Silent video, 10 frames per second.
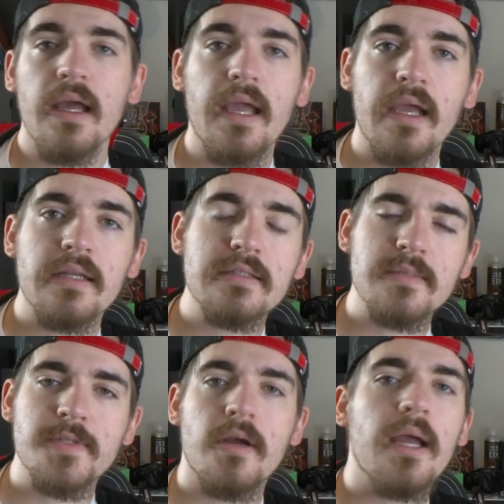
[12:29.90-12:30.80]
and
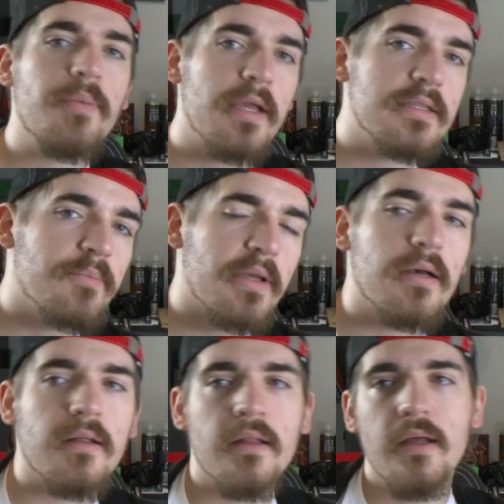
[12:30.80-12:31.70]
subscribe, hit the
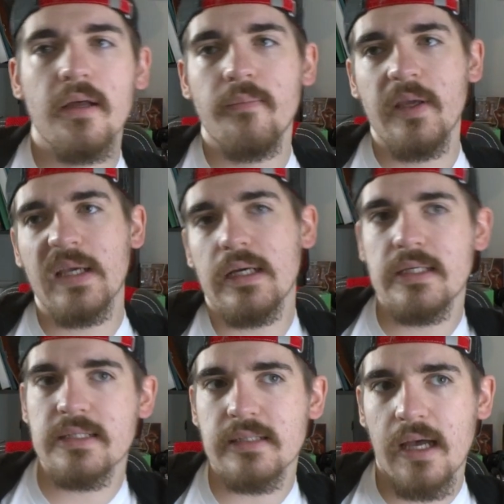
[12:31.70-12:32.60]
bell, because